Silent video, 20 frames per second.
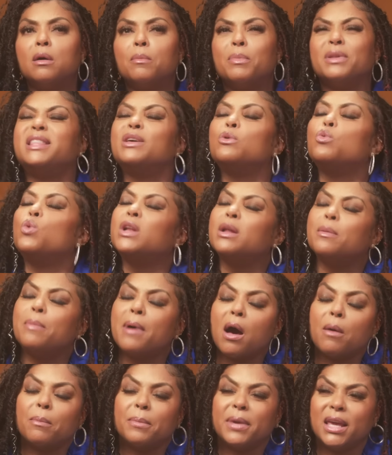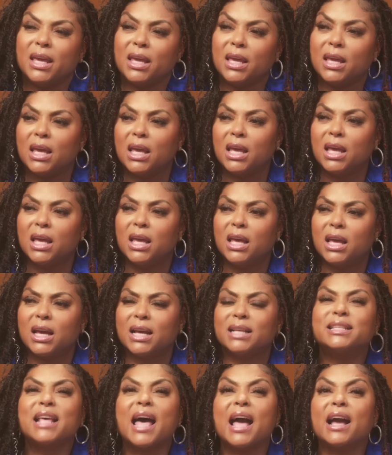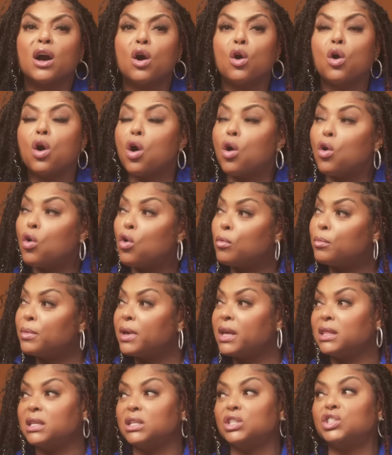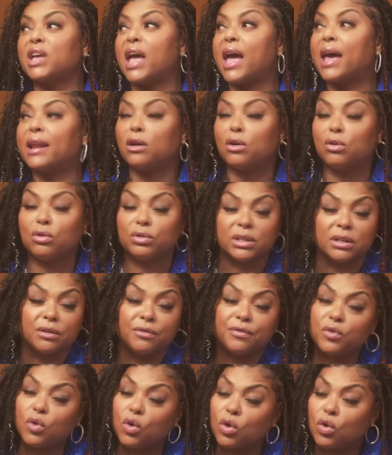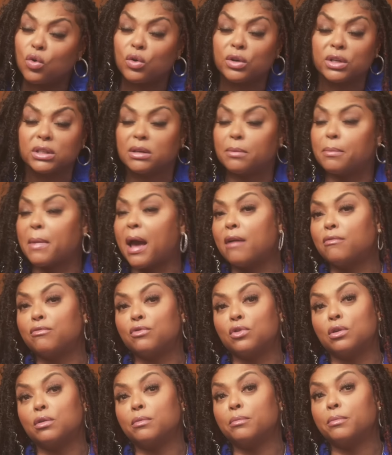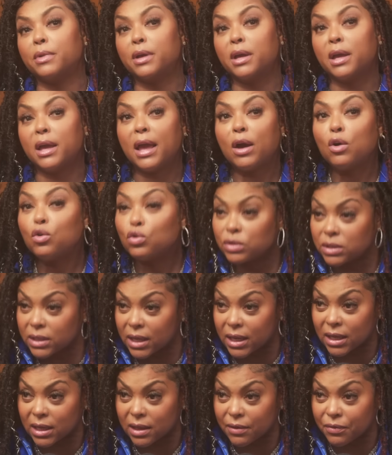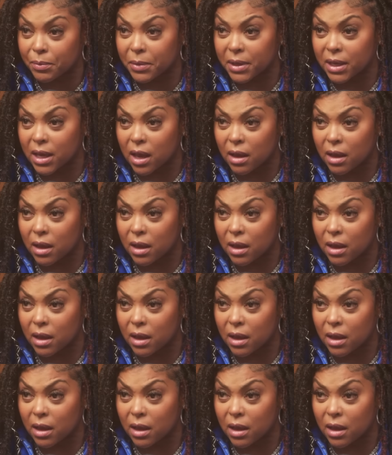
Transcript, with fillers: but then what about me because mm-hmm. i go home in the shadows in the four corners of my room who's there to lift me